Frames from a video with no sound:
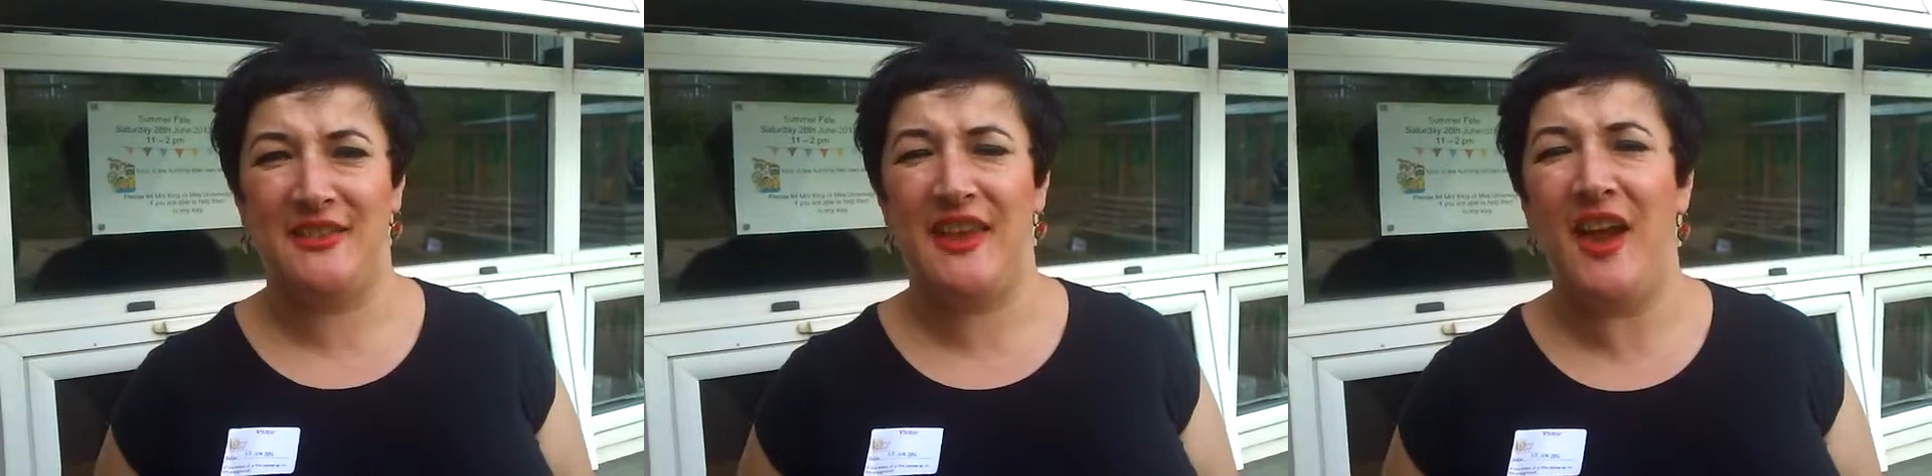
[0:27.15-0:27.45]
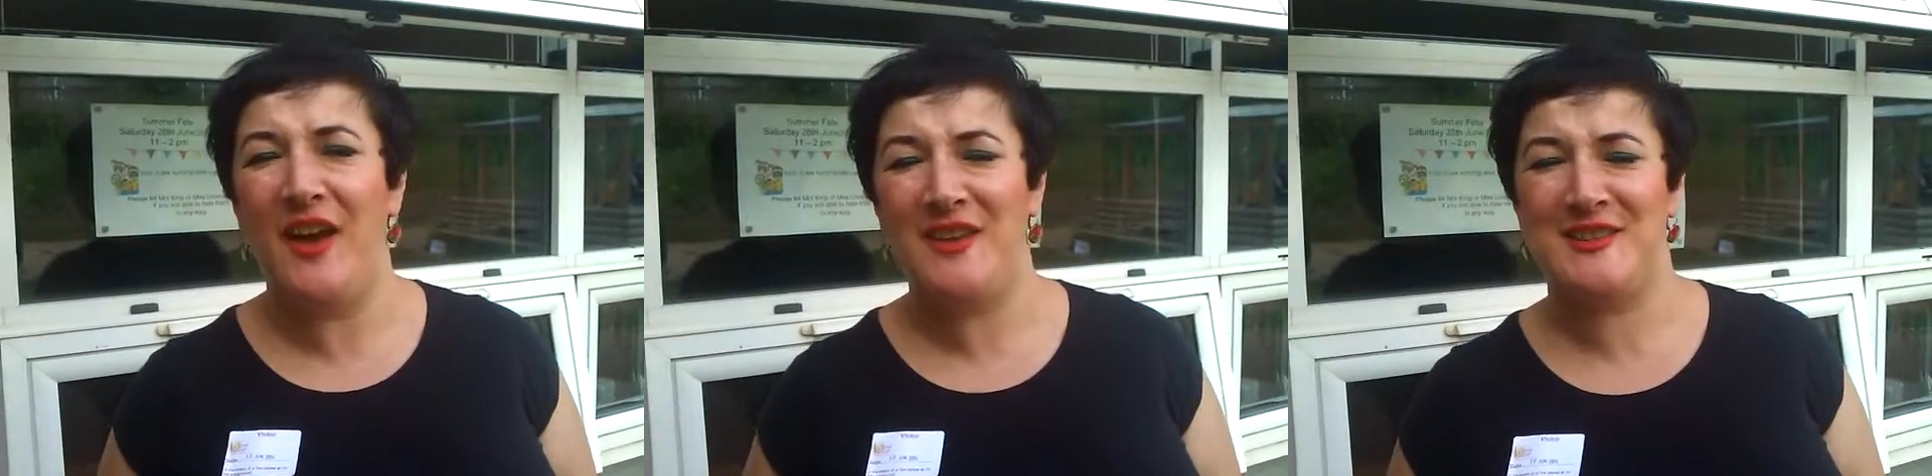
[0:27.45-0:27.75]
They
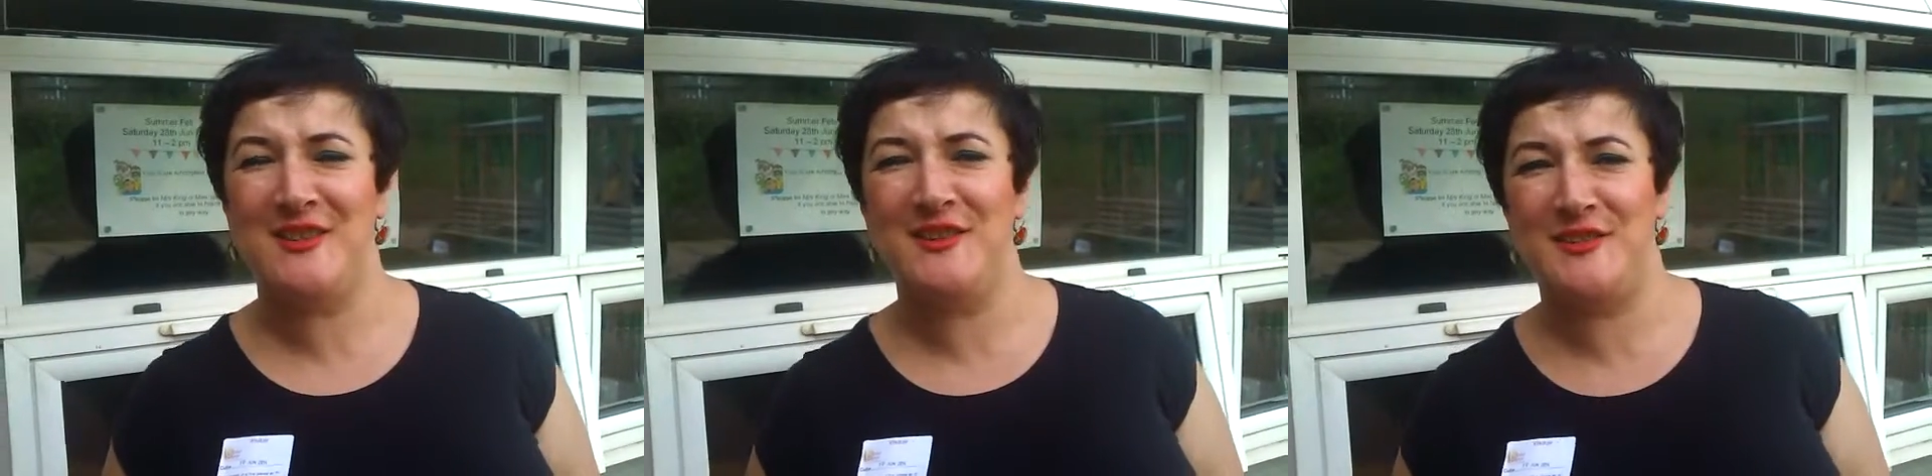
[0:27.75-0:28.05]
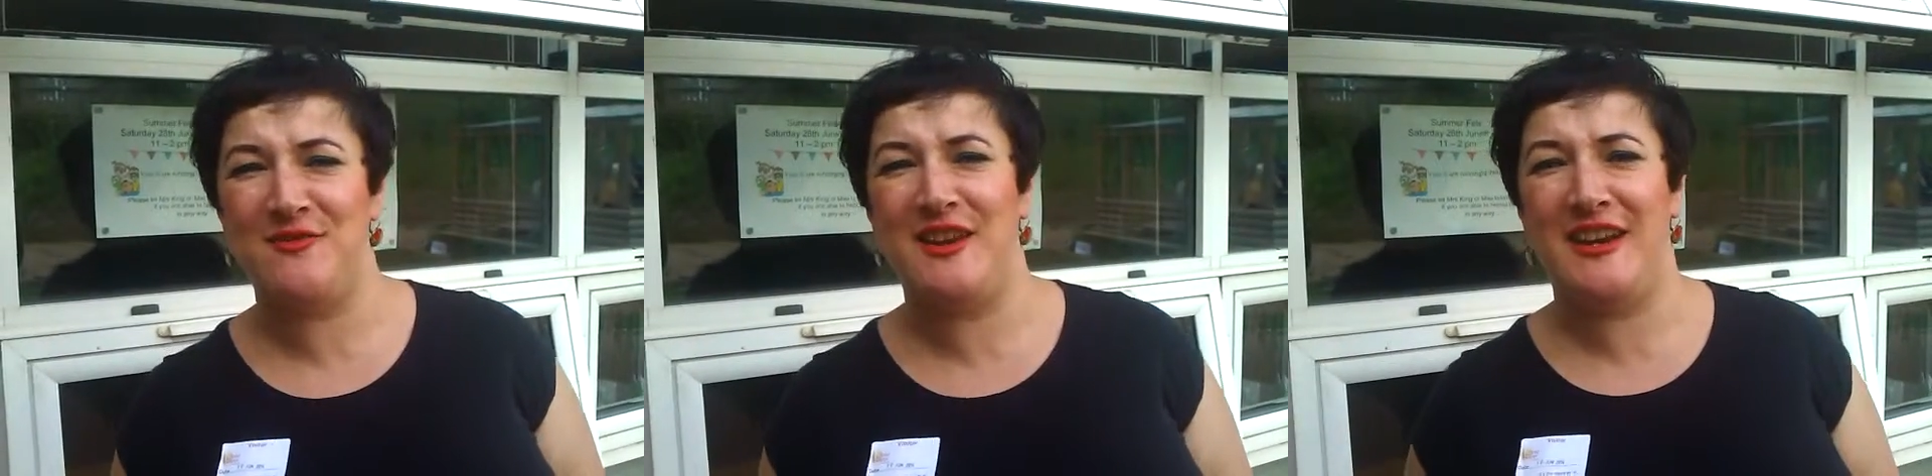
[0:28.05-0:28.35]
ask lots
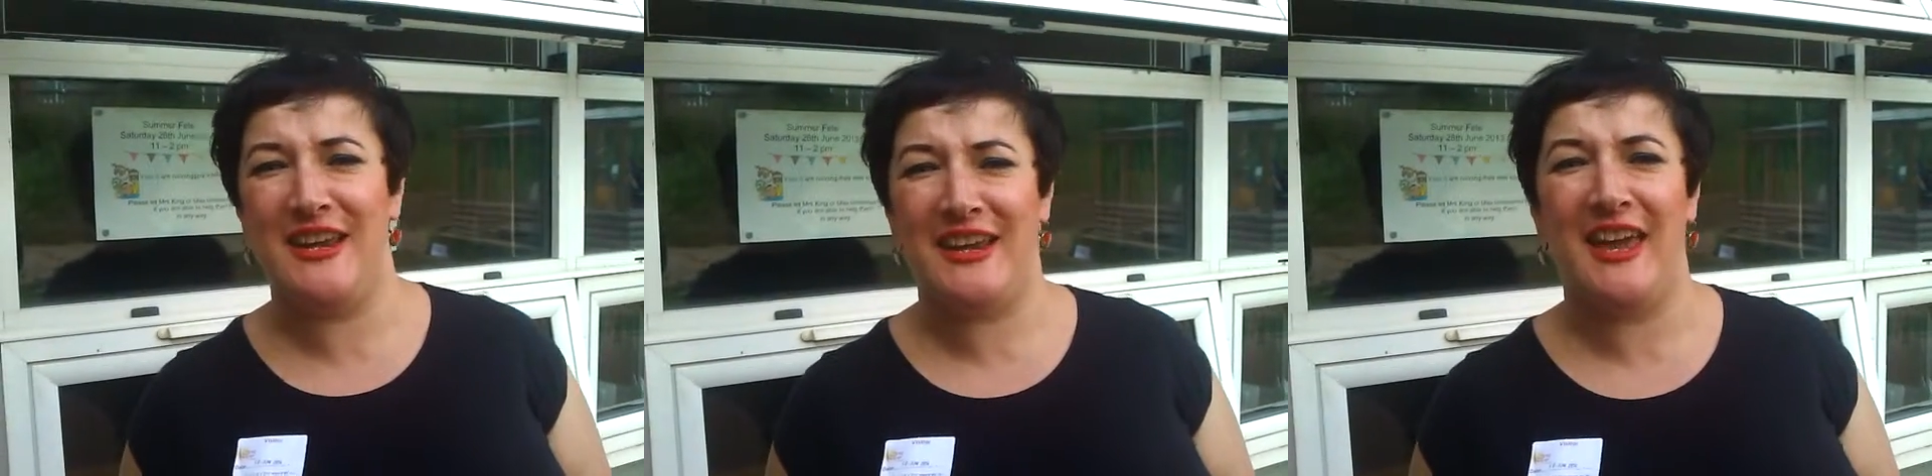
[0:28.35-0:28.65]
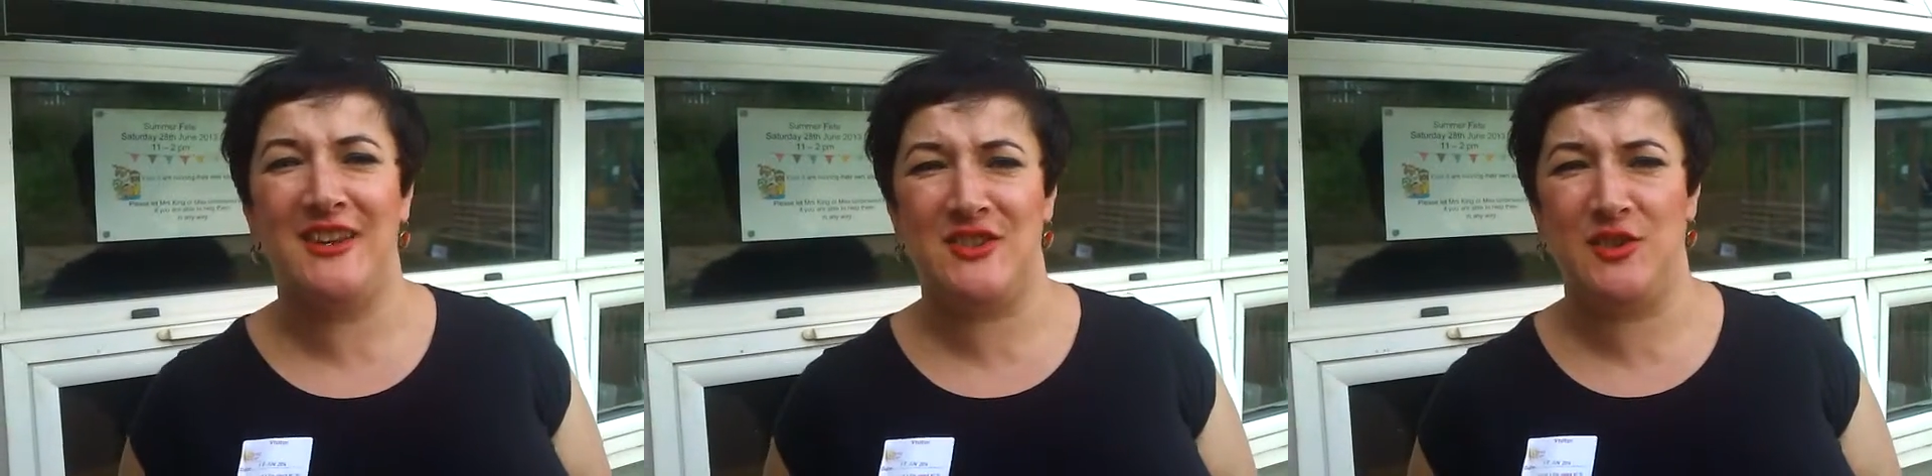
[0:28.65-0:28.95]
of really
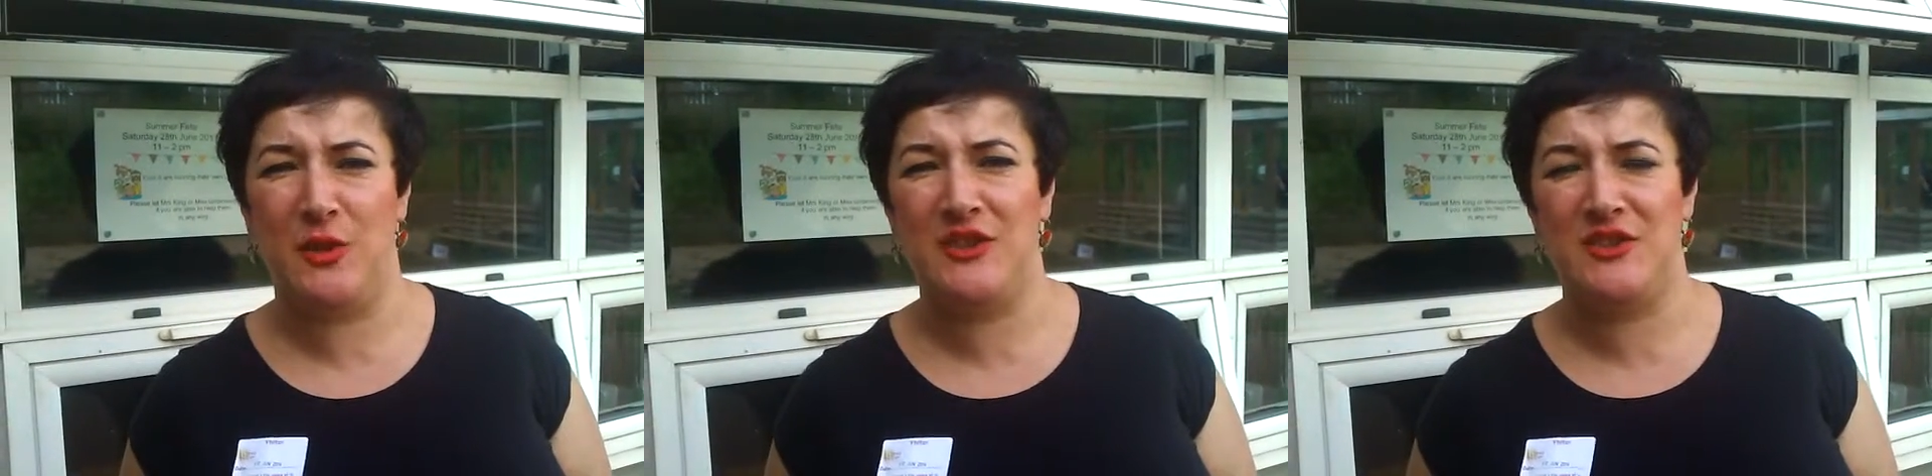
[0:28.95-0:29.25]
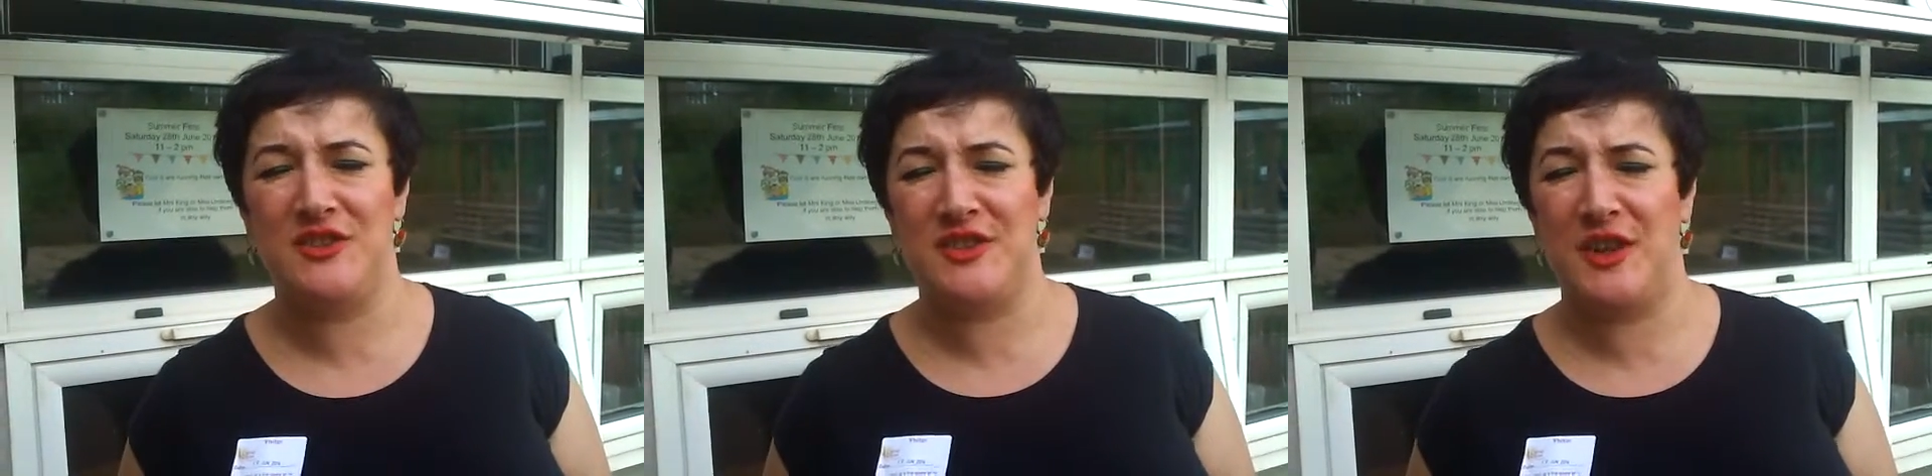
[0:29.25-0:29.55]
engaging
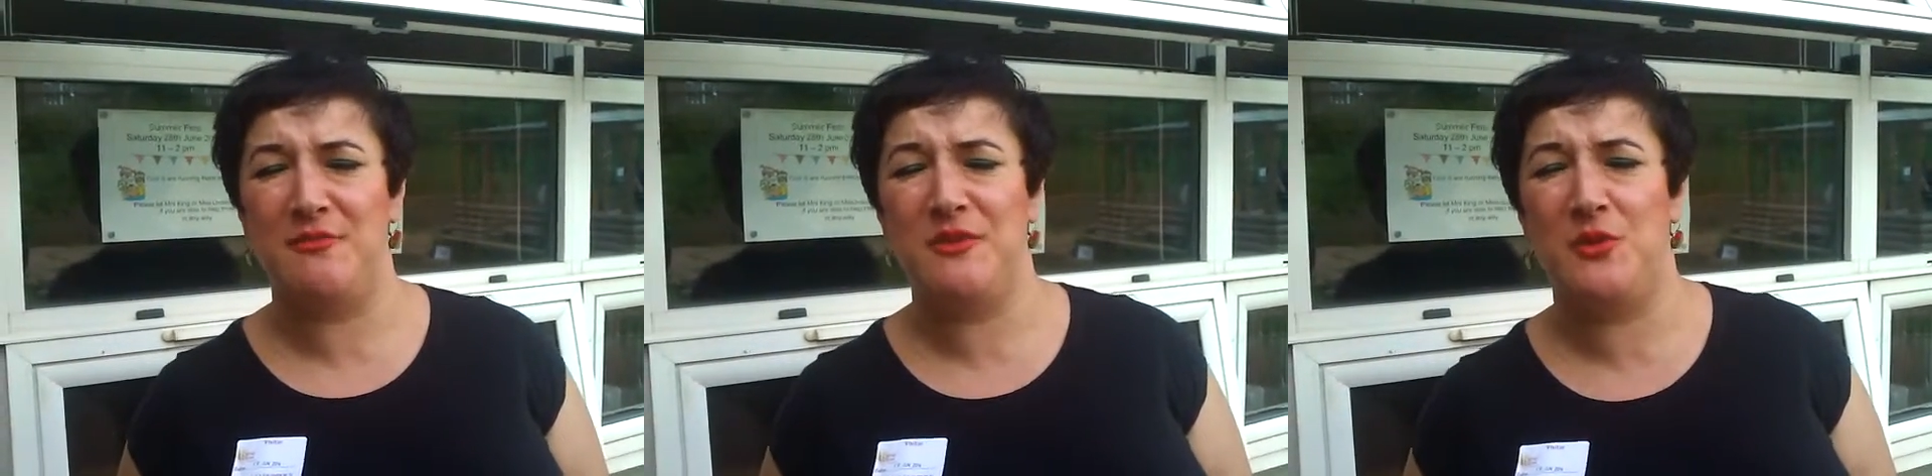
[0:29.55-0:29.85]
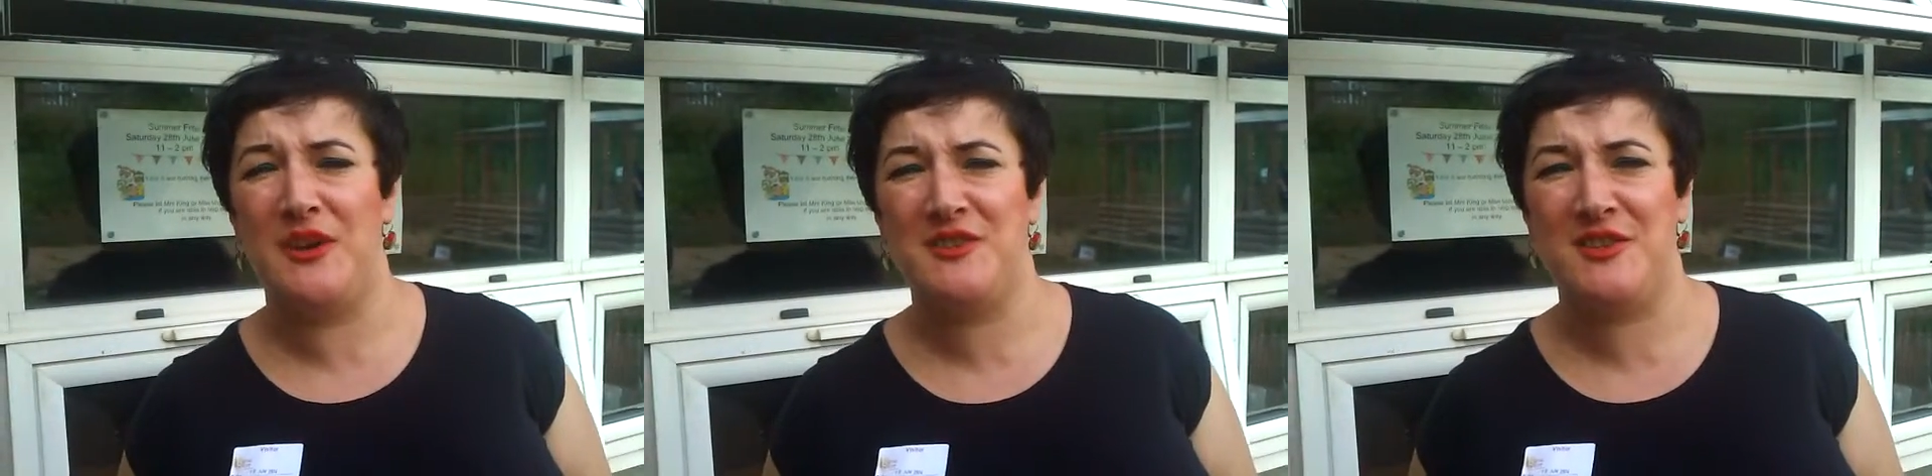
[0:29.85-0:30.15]
questions and open
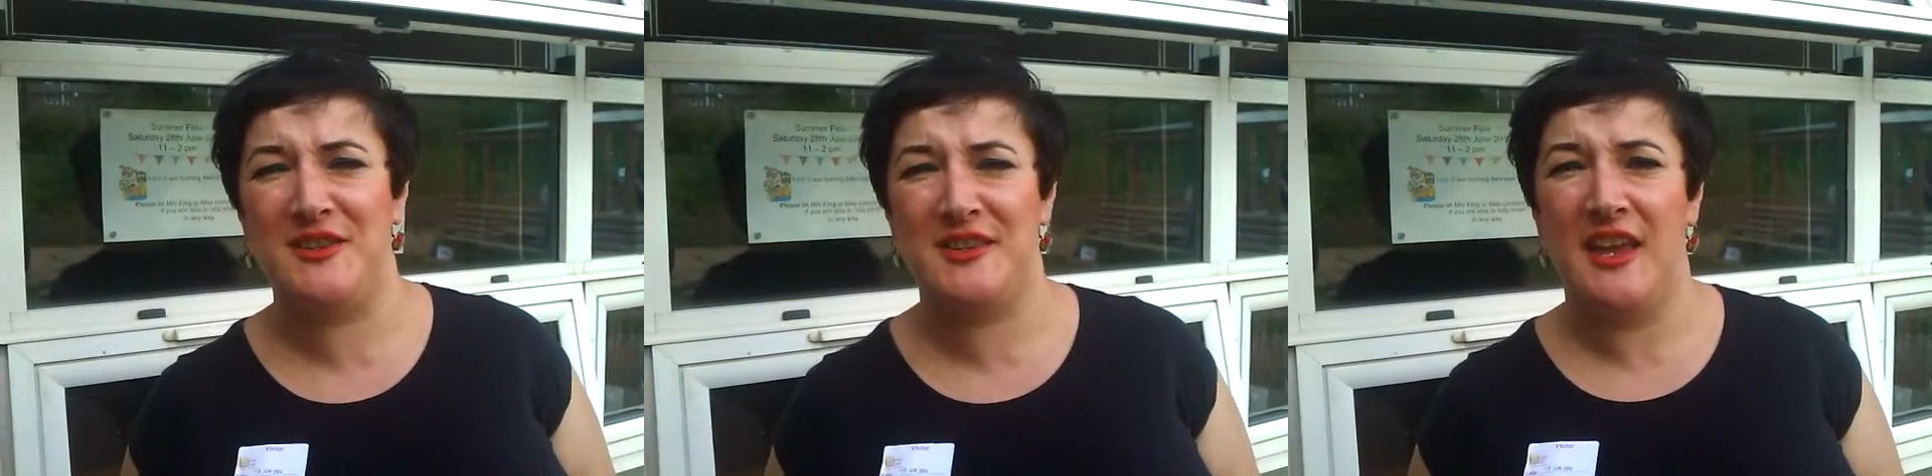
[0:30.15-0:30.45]
questions